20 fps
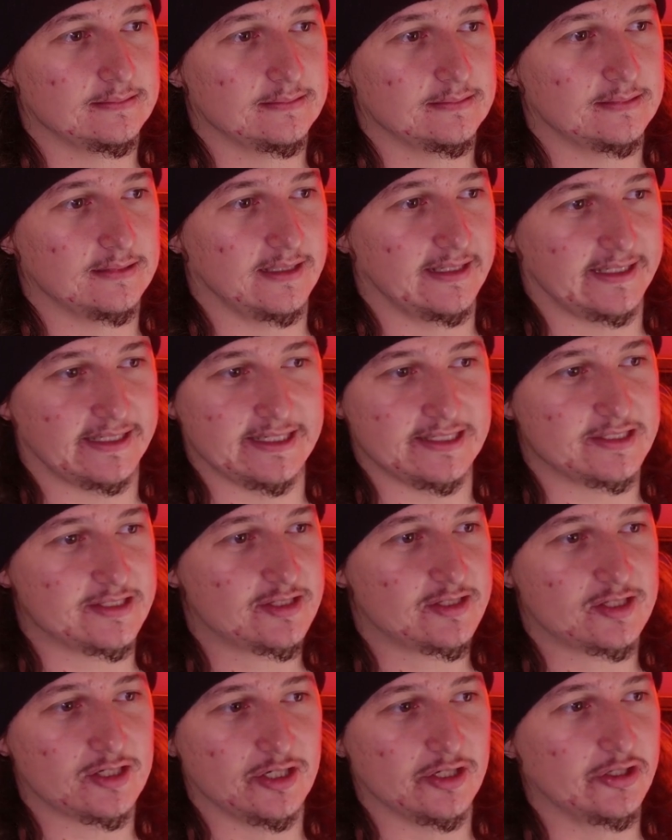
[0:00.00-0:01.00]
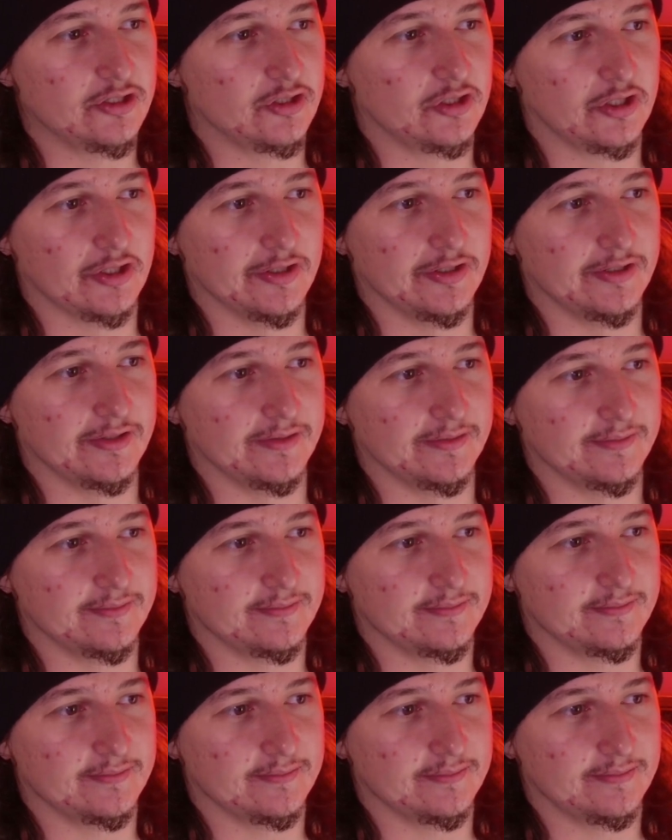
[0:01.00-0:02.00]
Like, it's so good.
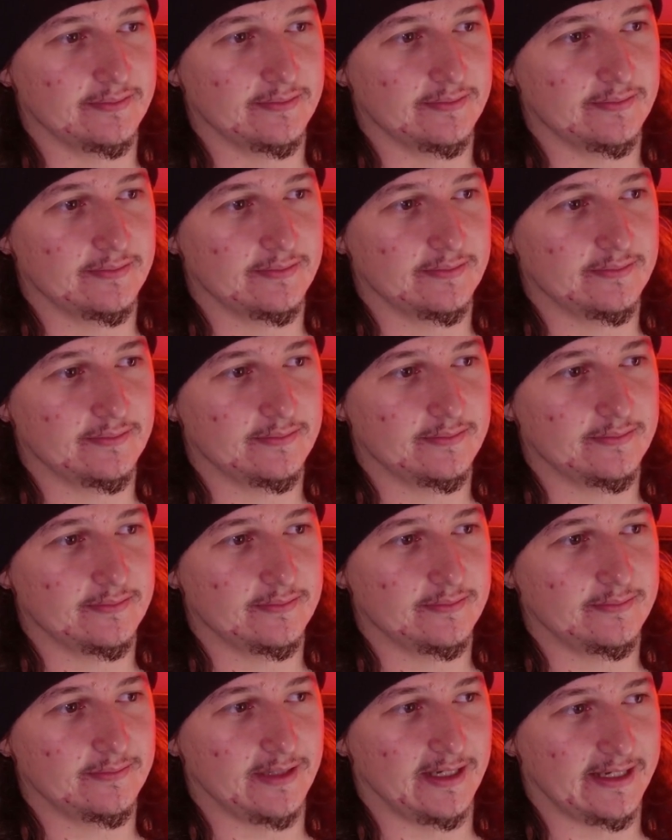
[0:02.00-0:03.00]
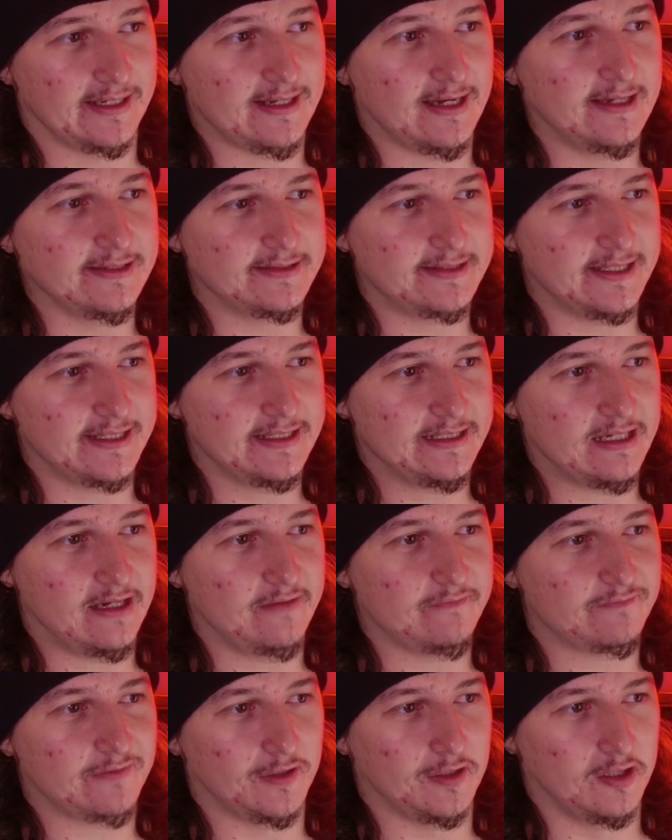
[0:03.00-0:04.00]
Like, I think
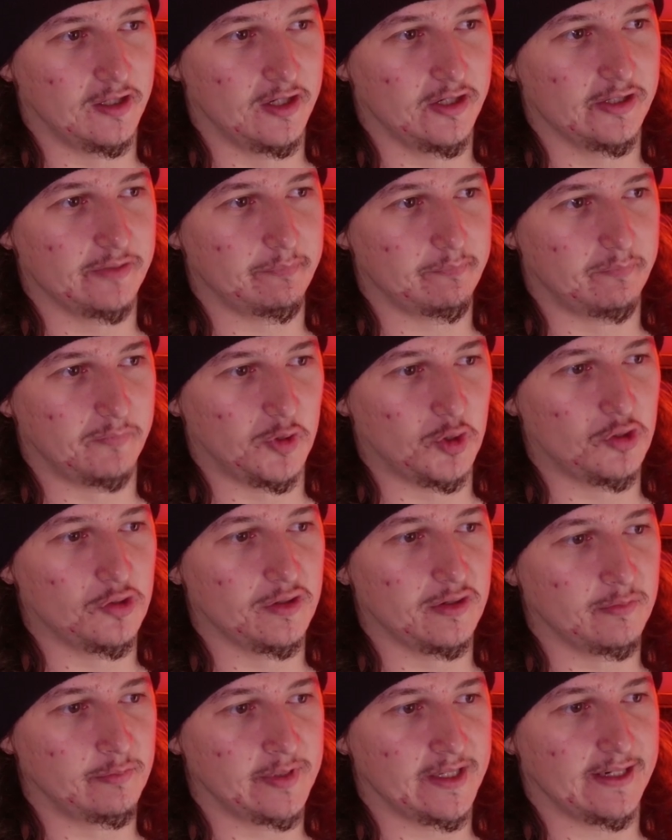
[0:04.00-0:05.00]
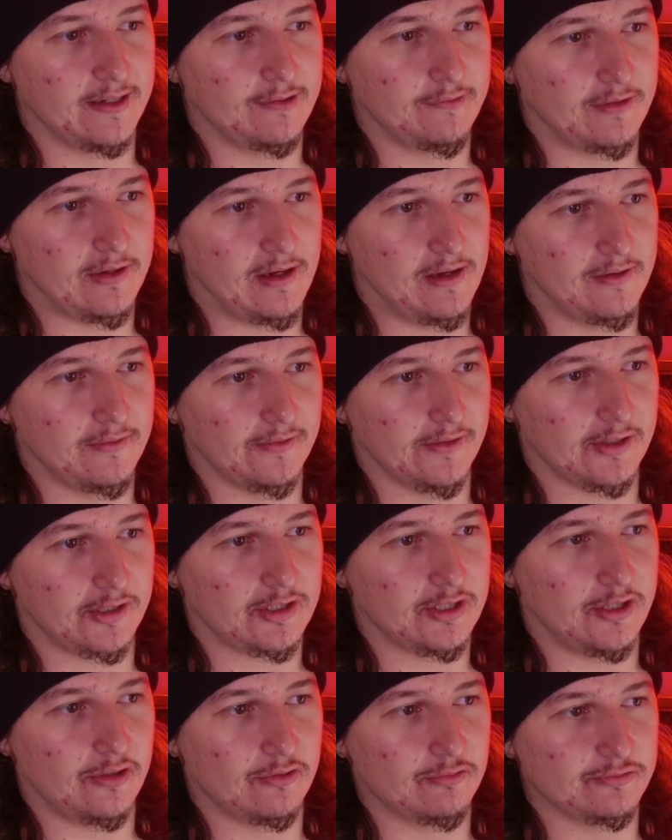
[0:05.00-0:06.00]
I've learned more about other
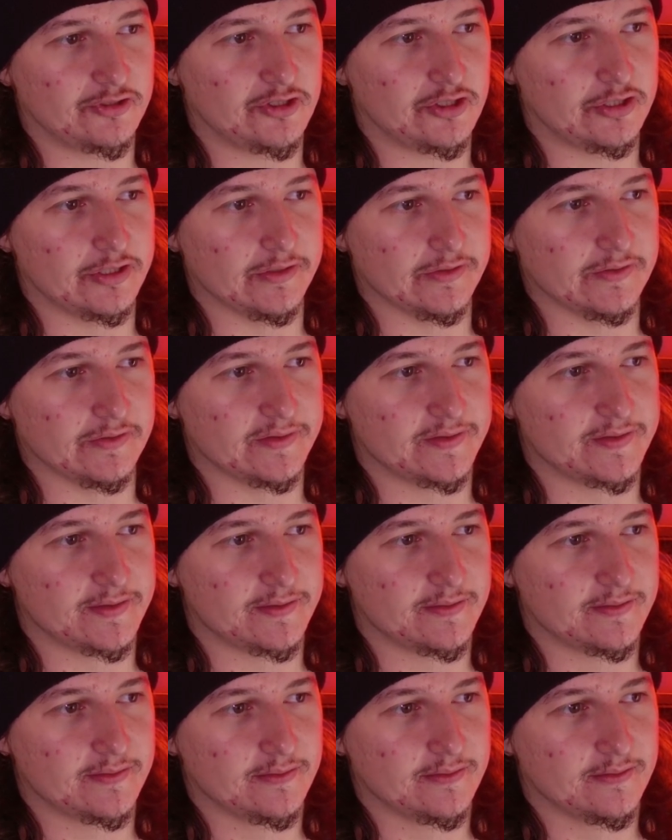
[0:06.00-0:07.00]
cultures